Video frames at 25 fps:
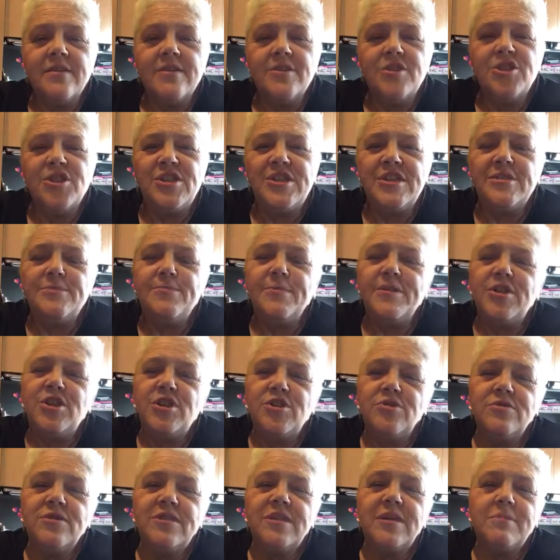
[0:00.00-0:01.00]
she's been
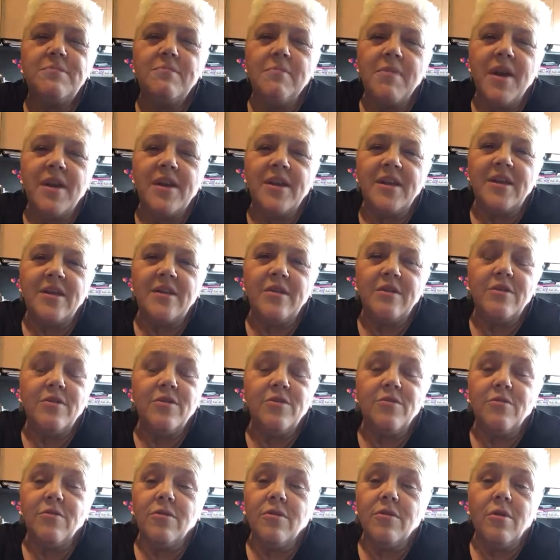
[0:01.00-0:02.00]
using money
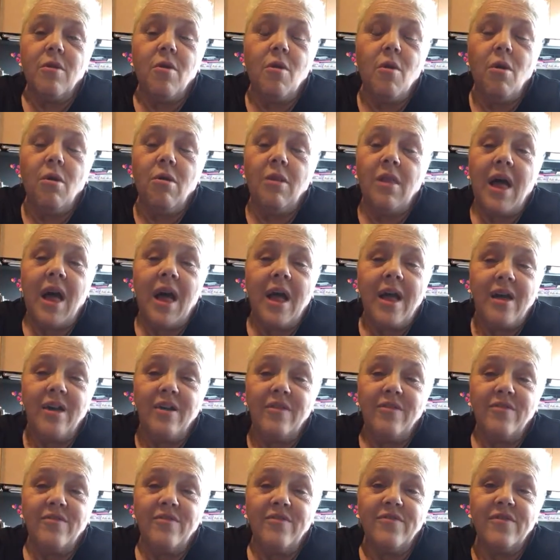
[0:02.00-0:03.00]
through her whole
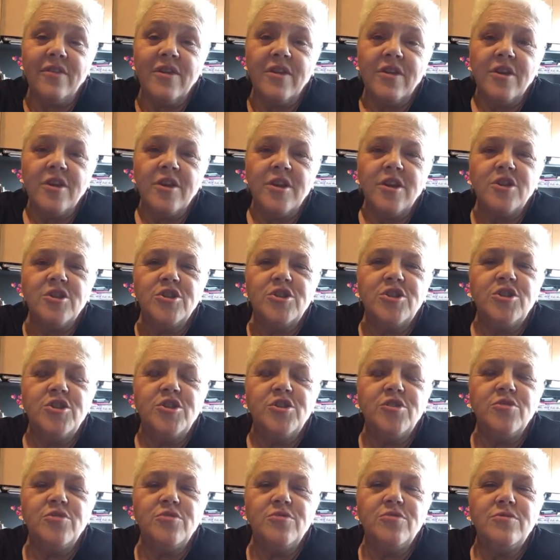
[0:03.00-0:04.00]
life
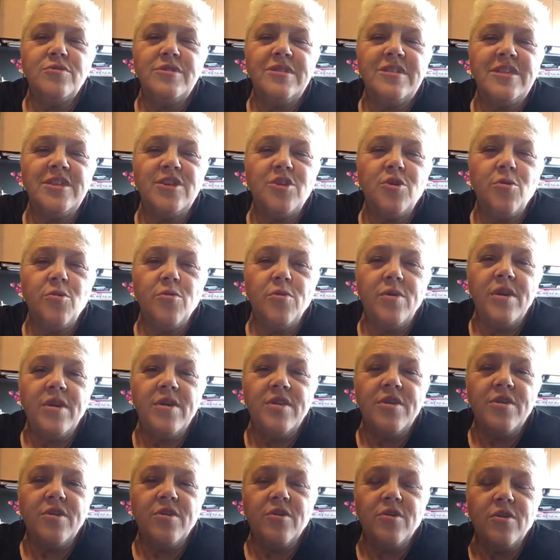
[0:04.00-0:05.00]
to deal
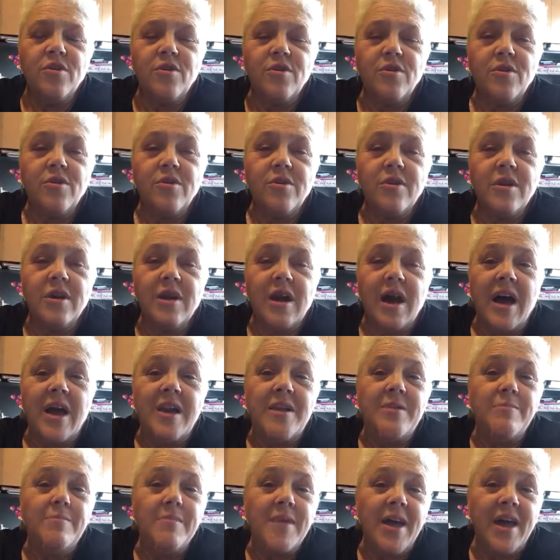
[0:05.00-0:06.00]
with her
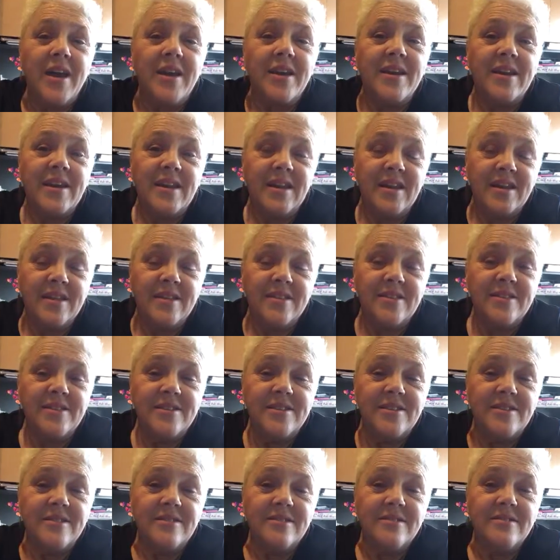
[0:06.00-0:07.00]
unmet
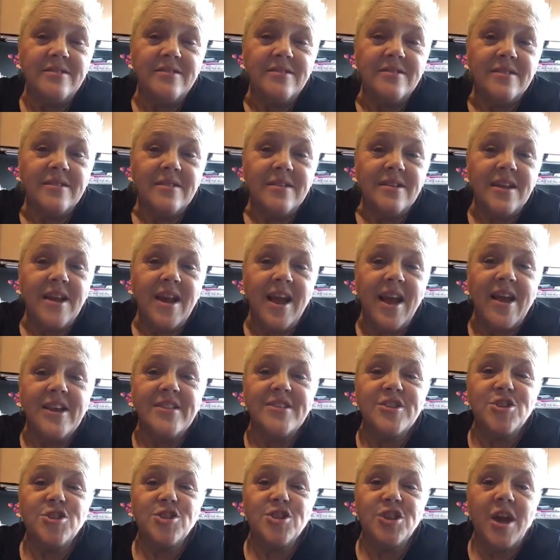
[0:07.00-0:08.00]
needs
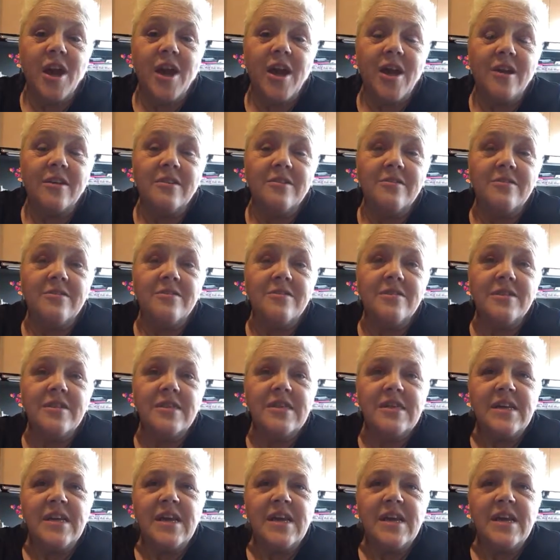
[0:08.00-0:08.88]
as a child,